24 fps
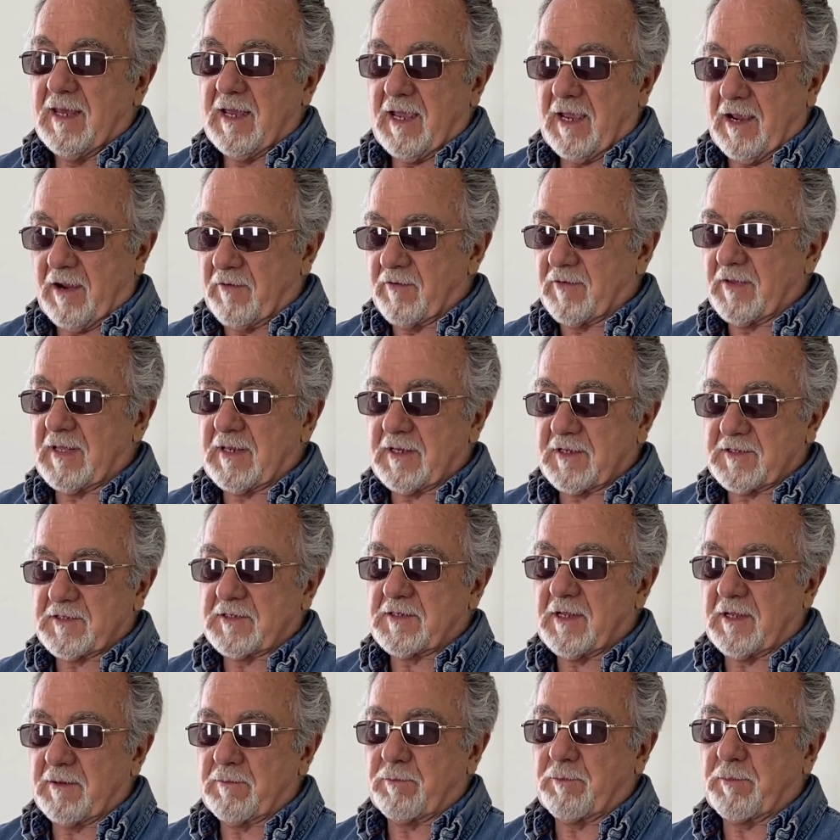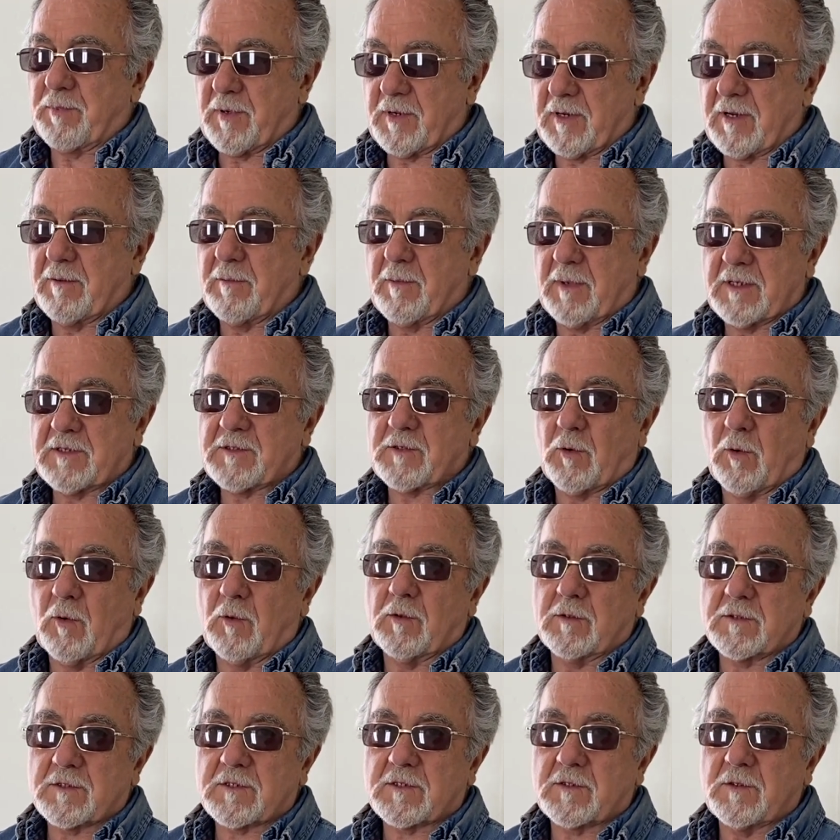Everything is done pretty much
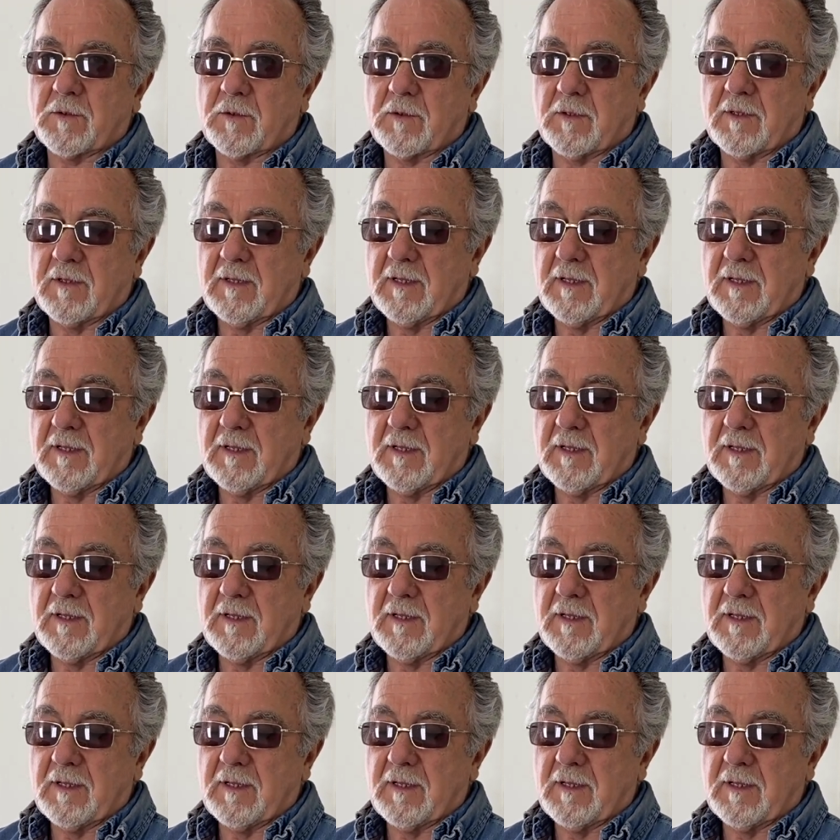old school.